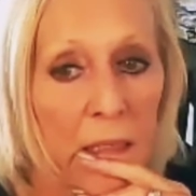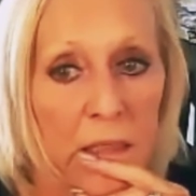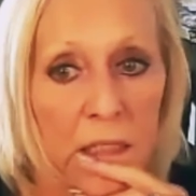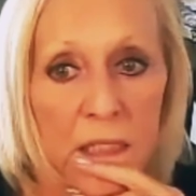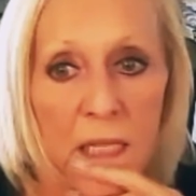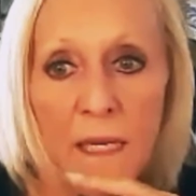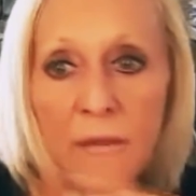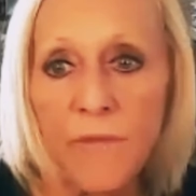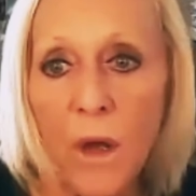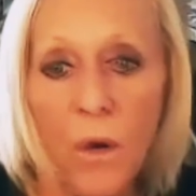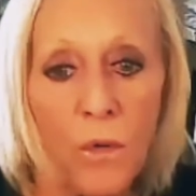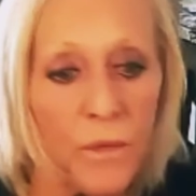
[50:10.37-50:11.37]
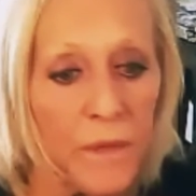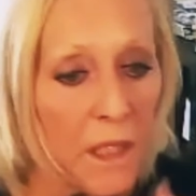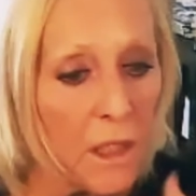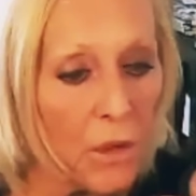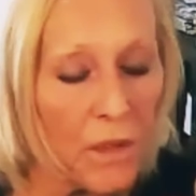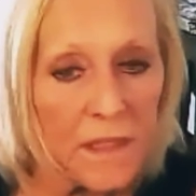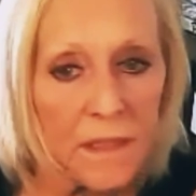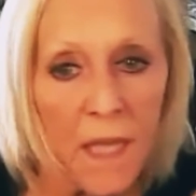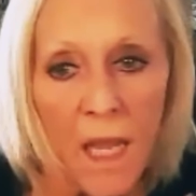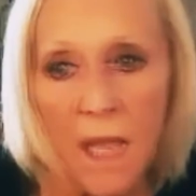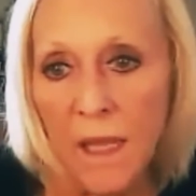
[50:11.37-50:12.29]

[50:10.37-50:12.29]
instead of oh you know he's